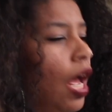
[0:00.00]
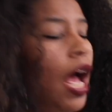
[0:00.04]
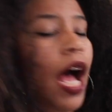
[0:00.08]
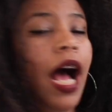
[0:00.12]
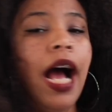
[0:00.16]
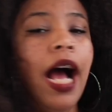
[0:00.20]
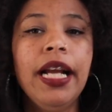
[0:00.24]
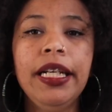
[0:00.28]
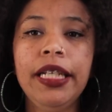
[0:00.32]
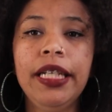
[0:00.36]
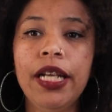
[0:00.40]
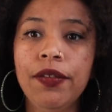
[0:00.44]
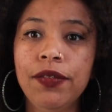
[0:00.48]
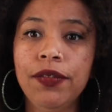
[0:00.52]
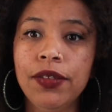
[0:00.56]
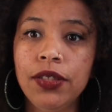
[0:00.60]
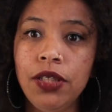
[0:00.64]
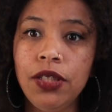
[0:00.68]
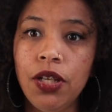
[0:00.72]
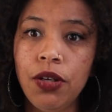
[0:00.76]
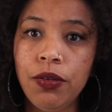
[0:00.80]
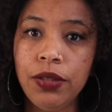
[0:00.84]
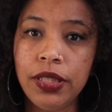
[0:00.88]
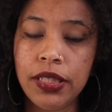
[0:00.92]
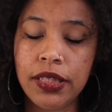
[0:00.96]
I never
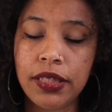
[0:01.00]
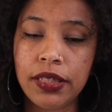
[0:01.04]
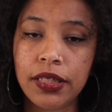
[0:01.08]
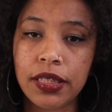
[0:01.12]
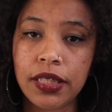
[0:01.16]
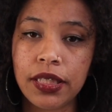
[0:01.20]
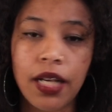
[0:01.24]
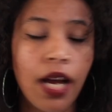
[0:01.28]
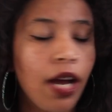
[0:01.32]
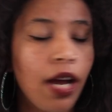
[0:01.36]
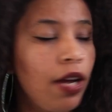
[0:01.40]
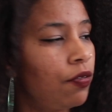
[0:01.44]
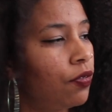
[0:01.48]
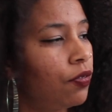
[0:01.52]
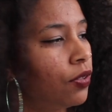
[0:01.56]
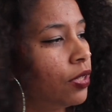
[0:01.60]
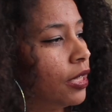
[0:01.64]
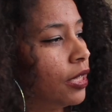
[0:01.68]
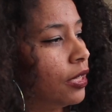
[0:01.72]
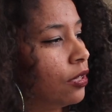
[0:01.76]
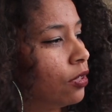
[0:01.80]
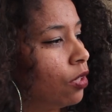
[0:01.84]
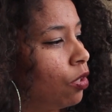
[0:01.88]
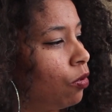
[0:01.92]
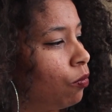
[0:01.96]
noticed the cover.
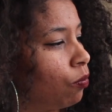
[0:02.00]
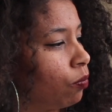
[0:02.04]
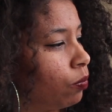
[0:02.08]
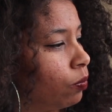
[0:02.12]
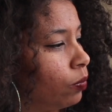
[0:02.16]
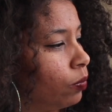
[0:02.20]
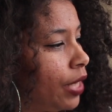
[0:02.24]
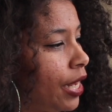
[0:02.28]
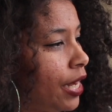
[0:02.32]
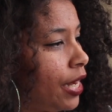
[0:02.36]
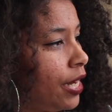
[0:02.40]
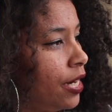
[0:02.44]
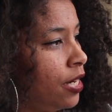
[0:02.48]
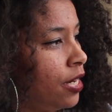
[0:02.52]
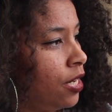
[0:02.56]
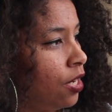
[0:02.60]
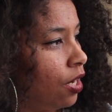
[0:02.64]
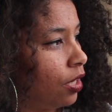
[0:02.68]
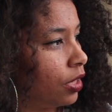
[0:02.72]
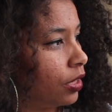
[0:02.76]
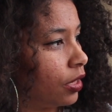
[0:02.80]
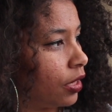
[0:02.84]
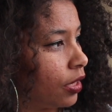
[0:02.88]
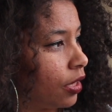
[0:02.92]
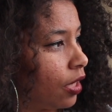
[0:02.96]
It's a lady
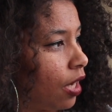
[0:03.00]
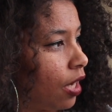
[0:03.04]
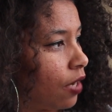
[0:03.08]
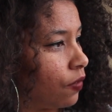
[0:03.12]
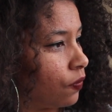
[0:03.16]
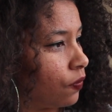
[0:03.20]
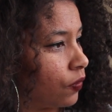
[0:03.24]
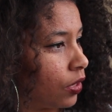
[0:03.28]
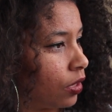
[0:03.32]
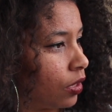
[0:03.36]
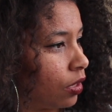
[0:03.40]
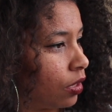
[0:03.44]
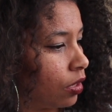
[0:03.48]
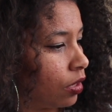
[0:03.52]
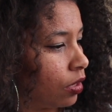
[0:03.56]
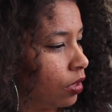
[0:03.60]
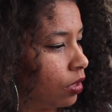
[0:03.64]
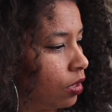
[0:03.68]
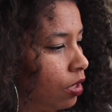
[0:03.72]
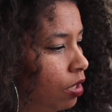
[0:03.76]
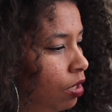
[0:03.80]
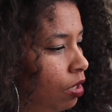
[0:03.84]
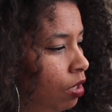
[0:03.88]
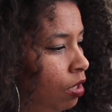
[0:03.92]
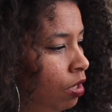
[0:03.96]
on the cover.
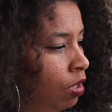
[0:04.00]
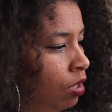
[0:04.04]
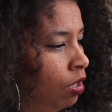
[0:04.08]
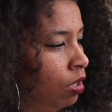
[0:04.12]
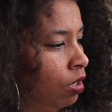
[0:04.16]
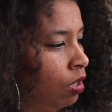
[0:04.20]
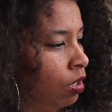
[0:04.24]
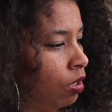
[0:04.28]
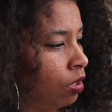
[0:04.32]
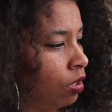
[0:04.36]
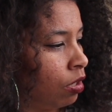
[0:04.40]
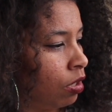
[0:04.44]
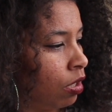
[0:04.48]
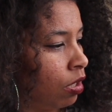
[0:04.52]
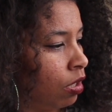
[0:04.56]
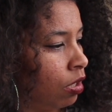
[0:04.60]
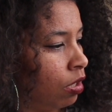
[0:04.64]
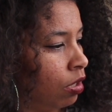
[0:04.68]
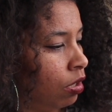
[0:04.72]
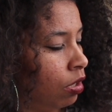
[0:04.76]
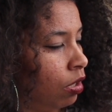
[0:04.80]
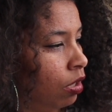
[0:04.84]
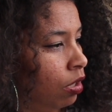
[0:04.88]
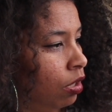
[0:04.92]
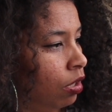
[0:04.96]

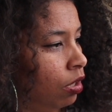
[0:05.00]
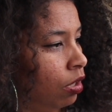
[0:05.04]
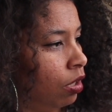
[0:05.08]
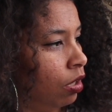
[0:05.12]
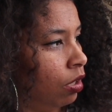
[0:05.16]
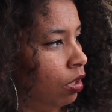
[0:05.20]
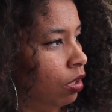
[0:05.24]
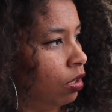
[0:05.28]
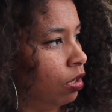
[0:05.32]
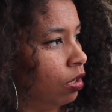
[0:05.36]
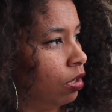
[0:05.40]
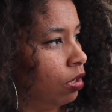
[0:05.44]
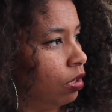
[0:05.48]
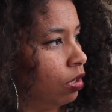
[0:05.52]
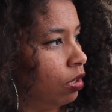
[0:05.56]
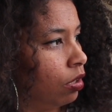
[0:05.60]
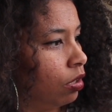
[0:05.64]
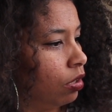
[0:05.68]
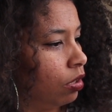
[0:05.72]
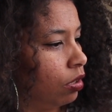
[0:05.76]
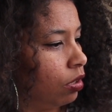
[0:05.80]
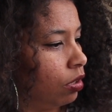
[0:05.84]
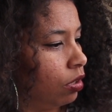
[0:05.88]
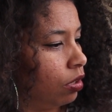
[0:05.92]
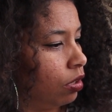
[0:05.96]
Ooh.
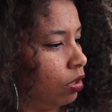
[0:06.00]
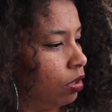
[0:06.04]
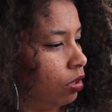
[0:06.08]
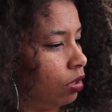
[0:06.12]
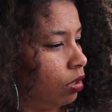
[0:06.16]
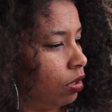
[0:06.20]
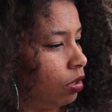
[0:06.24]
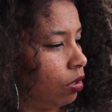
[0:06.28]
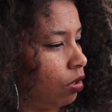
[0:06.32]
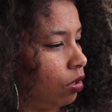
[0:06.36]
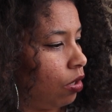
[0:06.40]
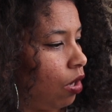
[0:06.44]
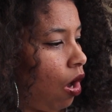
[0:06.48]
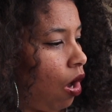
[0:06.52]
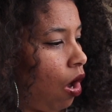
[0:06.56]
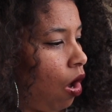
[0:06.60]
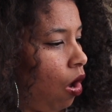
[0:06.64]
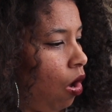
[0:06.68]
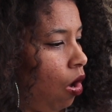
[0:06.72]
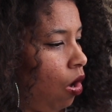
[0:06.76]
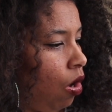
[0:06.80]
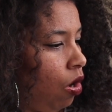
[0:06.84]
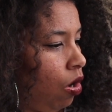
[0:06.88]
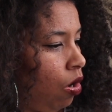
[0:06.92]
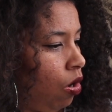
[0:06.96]

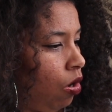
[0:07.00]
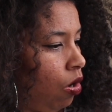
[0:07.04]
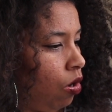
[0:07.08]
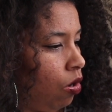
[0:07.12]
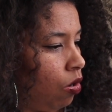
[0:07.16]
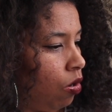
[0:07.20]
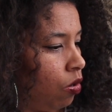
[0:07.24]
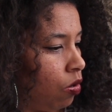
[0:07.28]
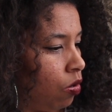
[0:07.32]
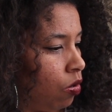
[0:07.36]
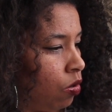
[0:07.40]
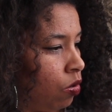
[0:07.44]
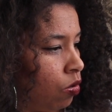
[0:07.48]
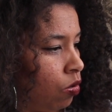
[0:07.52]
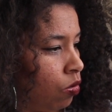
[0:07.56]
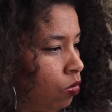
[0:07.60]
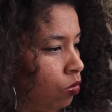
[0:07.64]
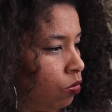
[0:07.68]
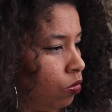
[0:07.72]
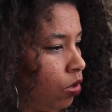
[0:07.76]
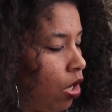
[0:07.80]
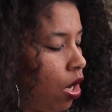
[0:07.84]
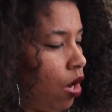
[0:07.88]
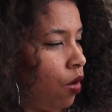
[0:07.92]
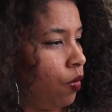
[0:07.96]

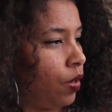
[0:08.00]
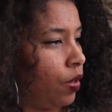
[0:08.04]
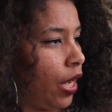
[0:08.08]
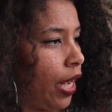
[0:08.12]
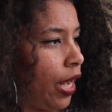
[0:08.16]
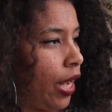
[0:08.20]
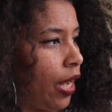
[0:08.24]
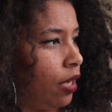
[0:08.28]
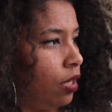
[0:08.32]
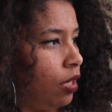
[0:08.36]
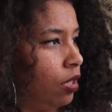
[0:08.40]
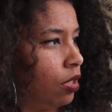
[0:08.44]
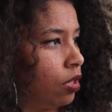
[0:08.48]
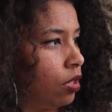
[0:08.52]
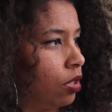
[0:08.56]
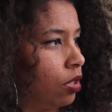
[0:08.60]
Oh. Okay.